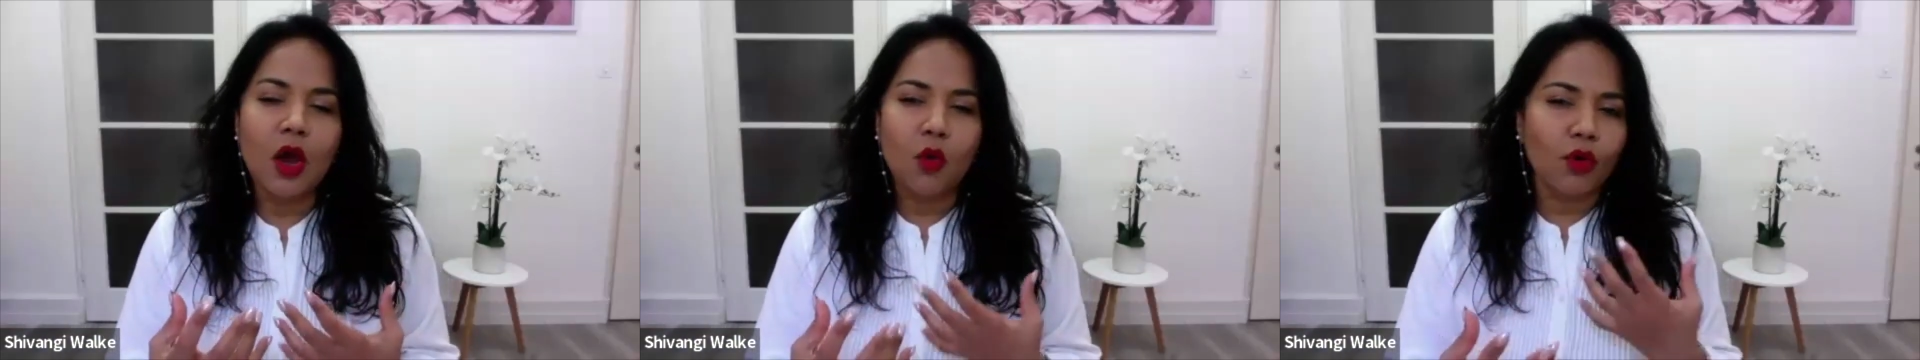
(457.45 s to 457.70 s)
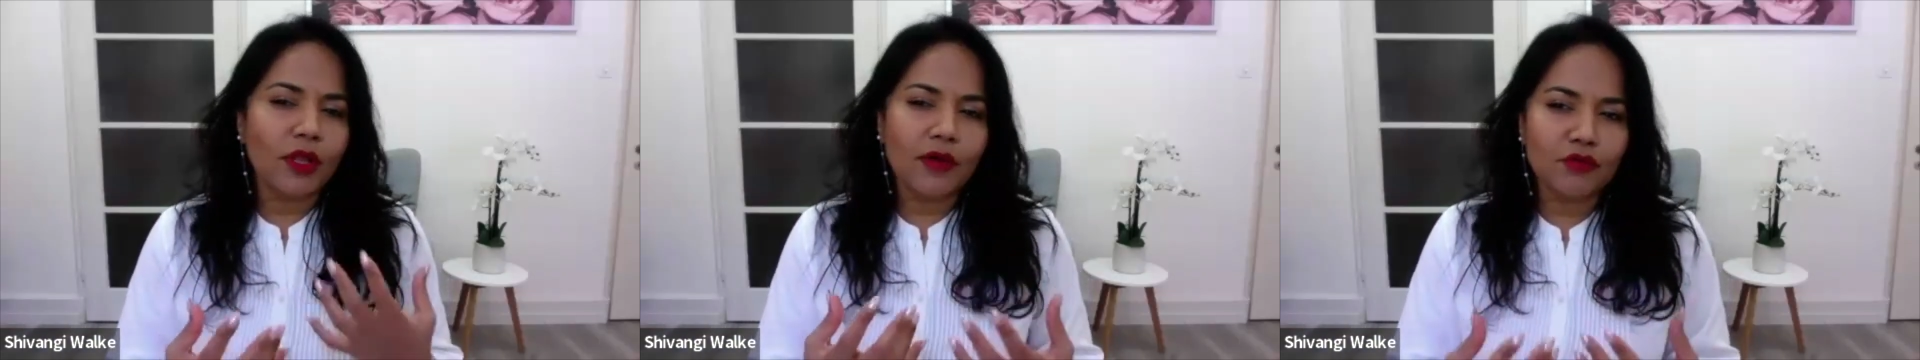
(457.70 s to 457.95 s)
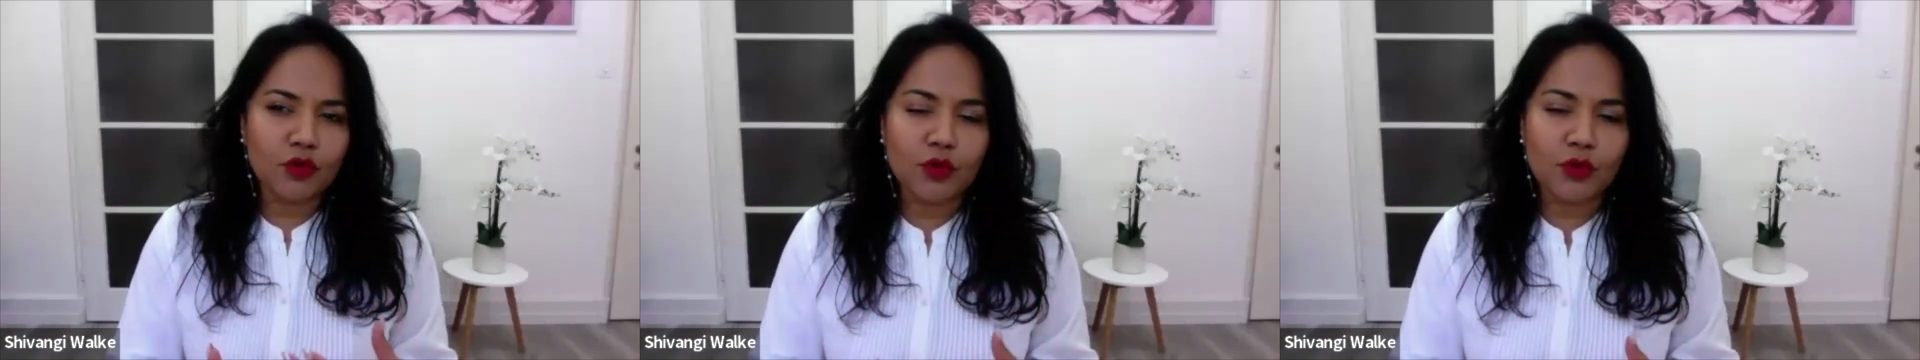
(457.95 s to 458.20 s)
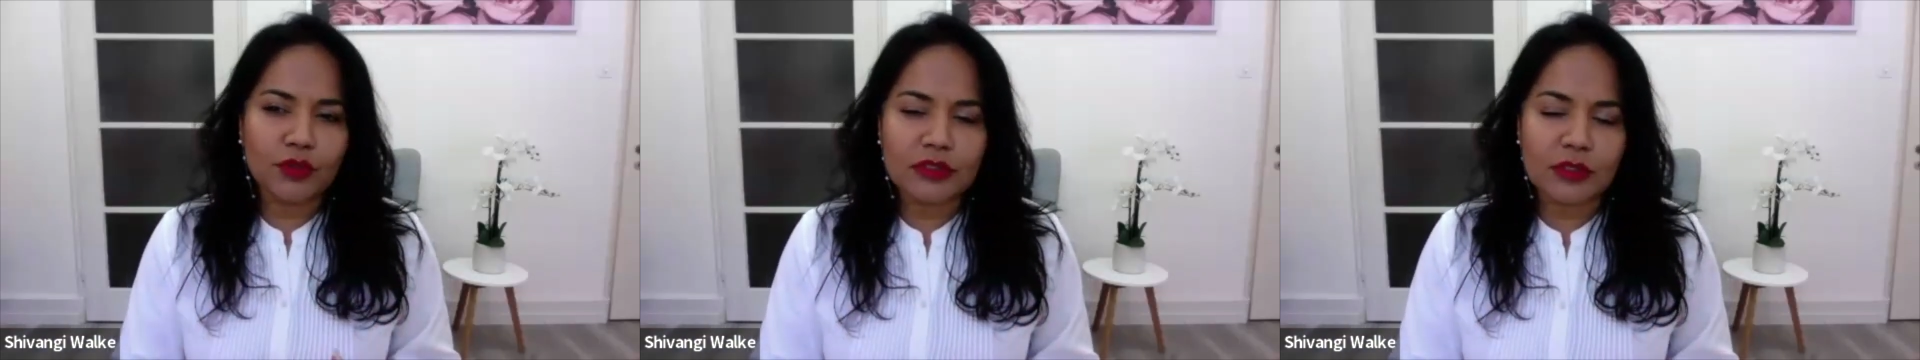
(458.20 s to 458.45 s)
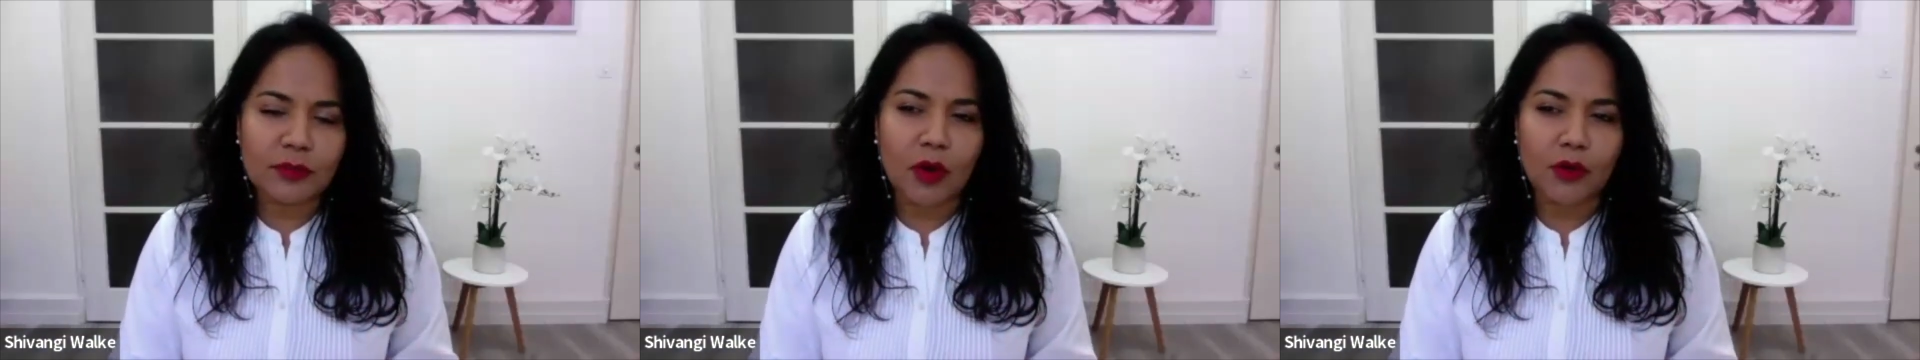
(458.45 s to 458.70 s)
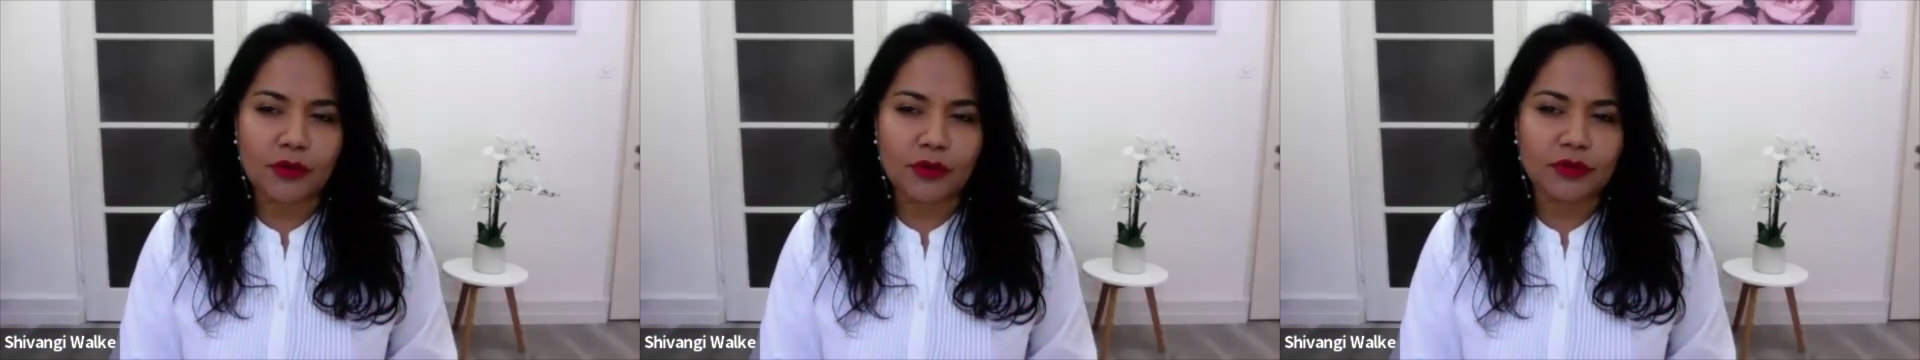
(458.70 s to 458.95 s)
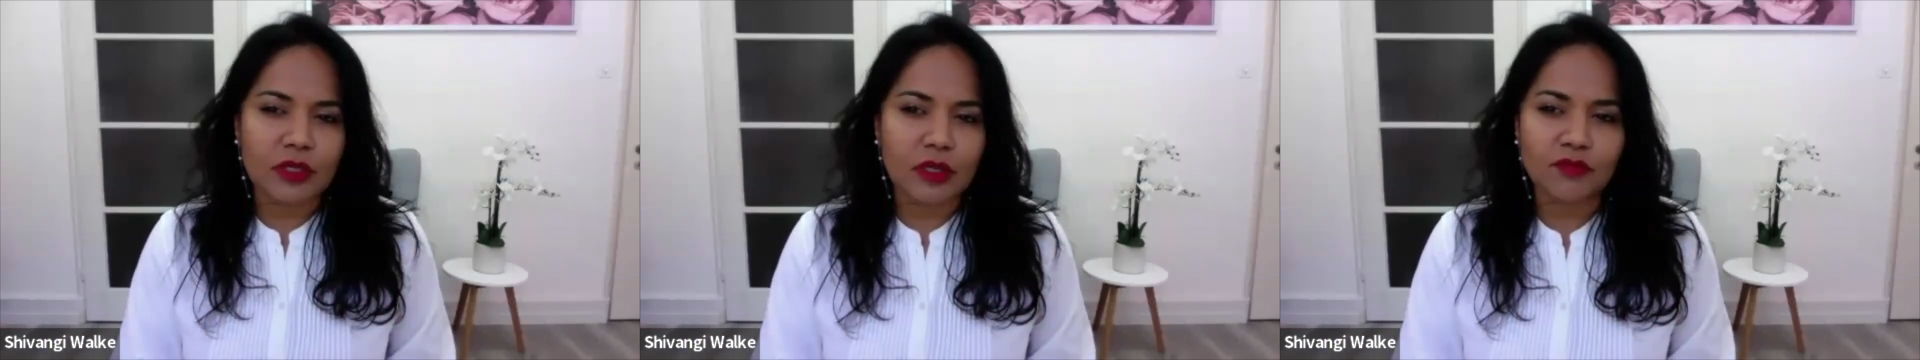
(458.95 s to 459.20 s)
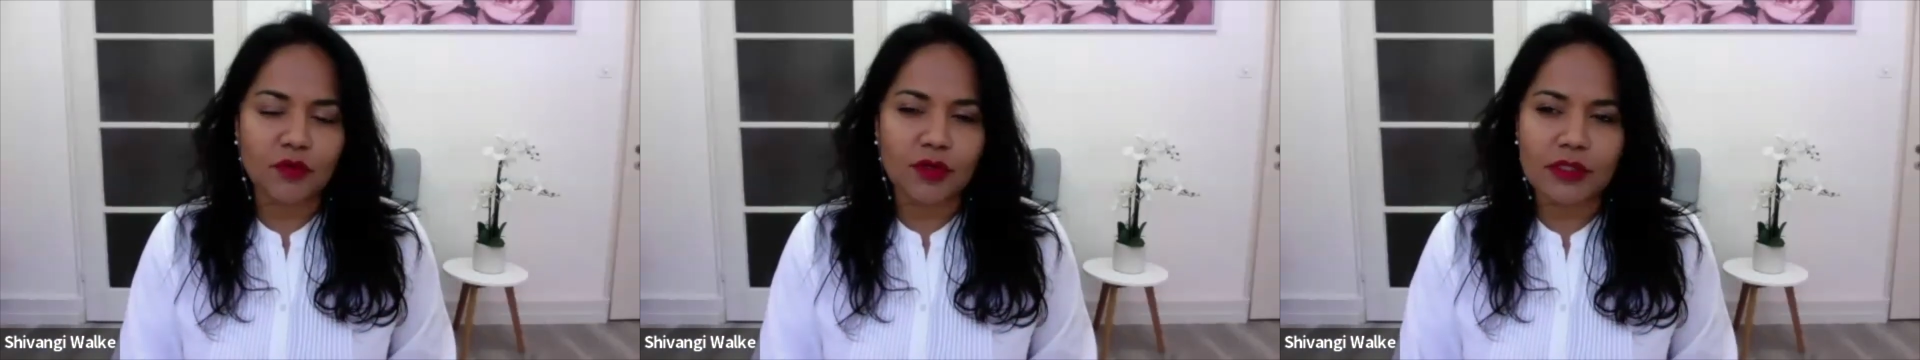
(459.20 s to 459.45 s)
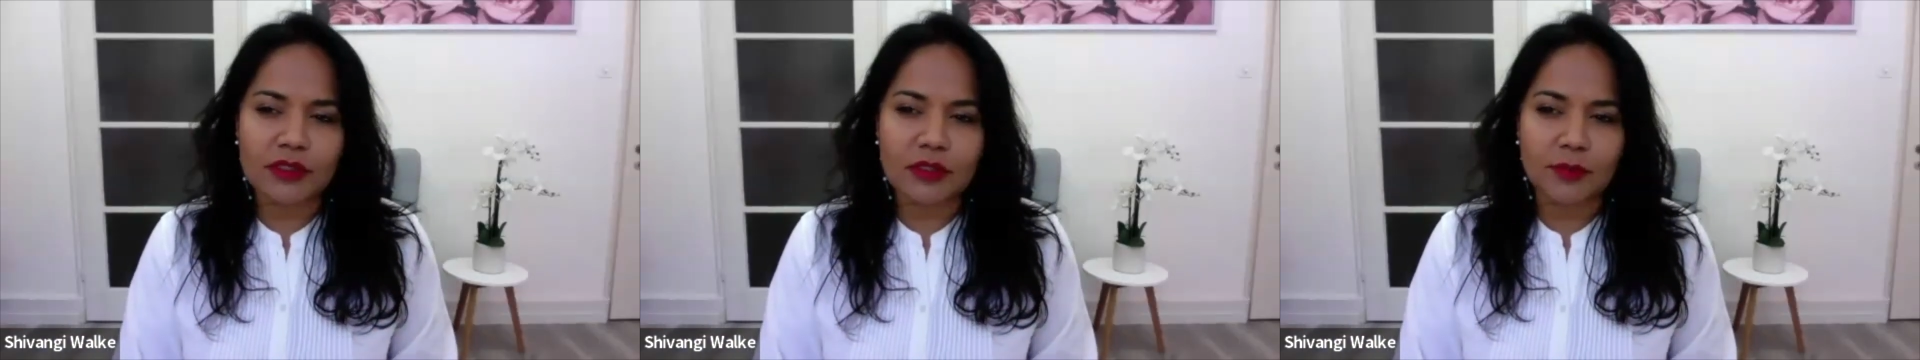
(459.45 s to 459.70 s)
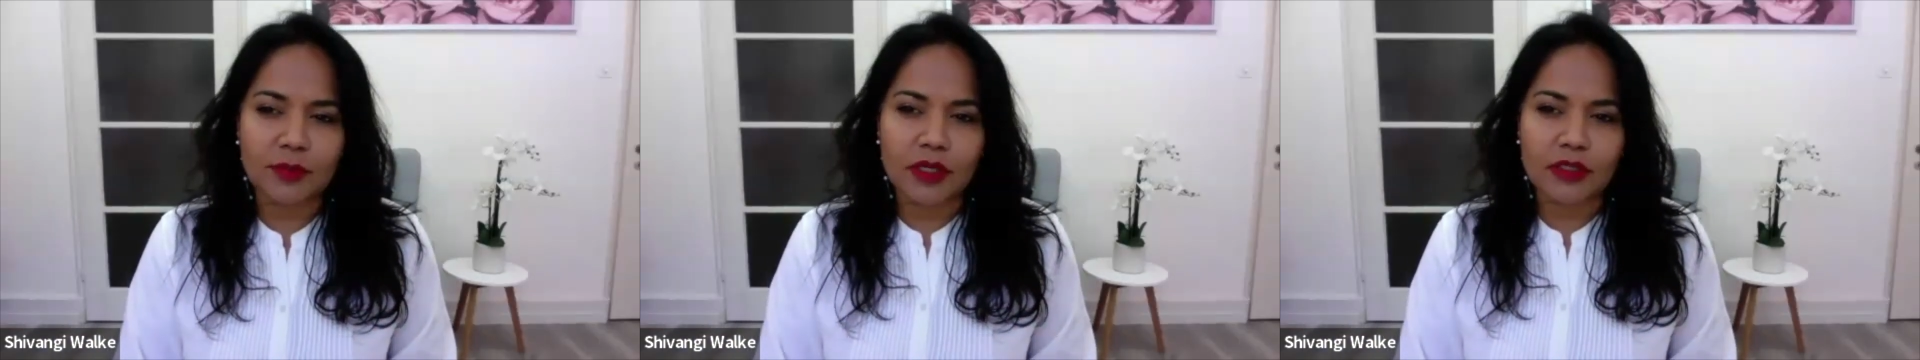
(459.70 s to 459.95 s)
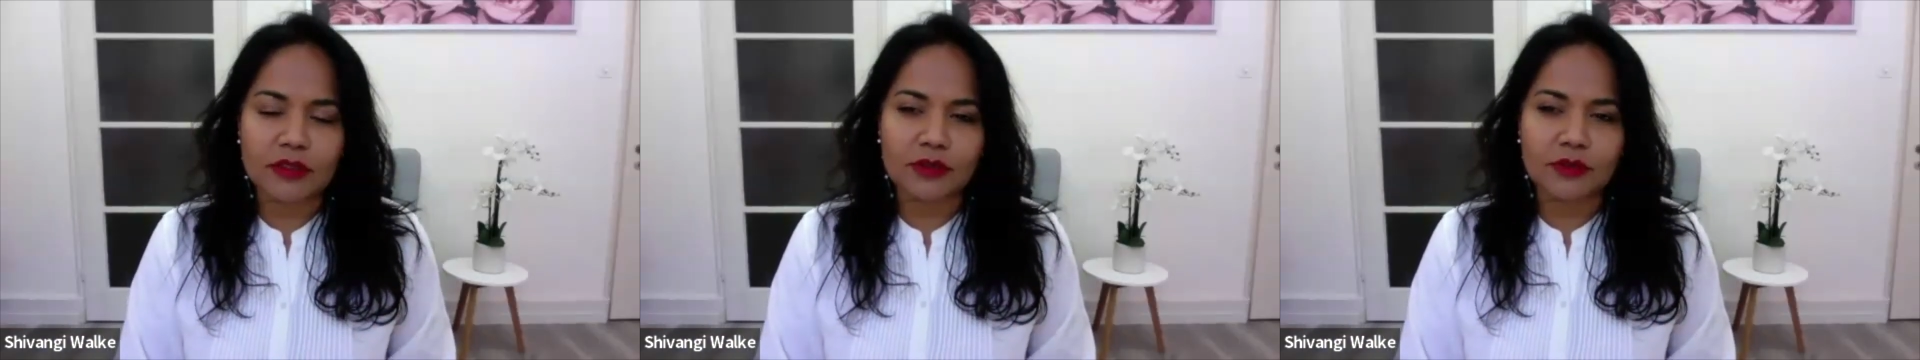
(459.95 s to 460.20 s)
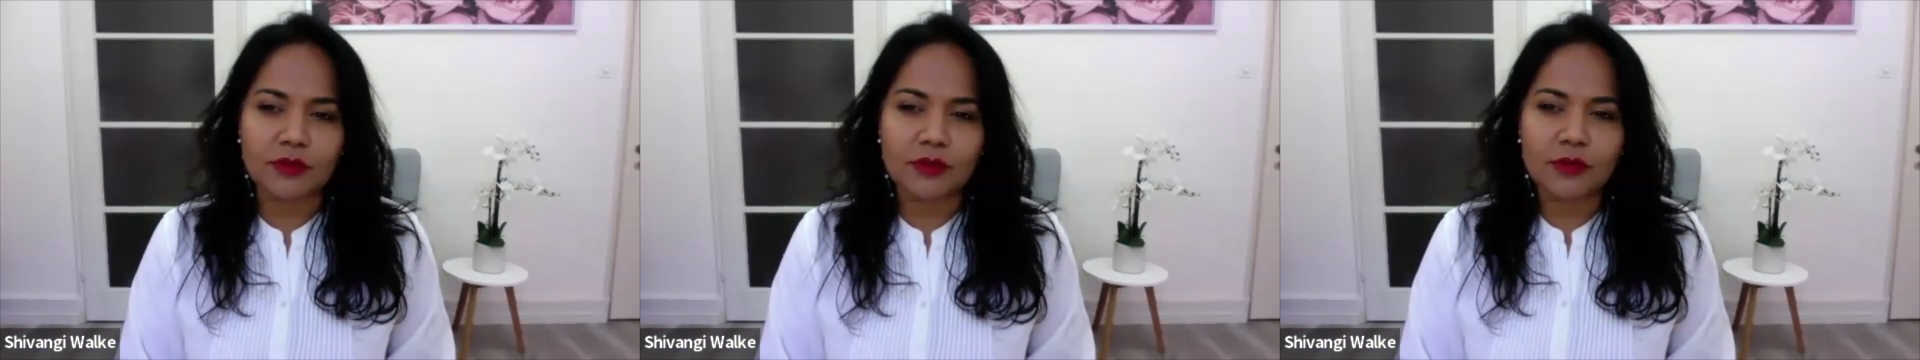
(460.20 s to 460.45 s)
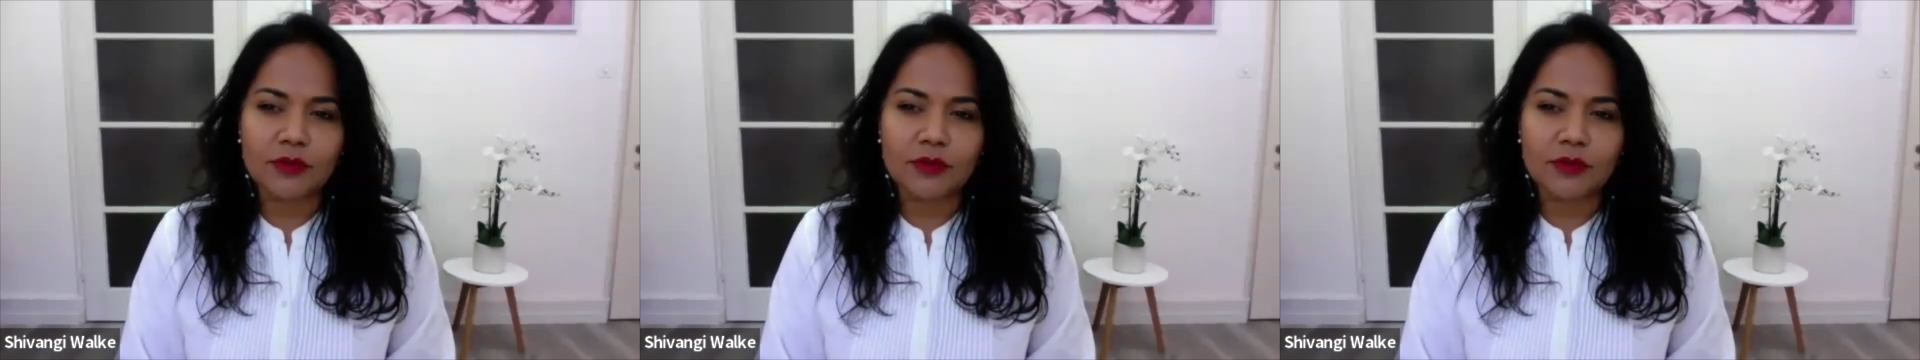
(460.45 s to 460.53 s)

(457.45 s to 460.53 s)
What have you noticed about yourself? What has surprised you?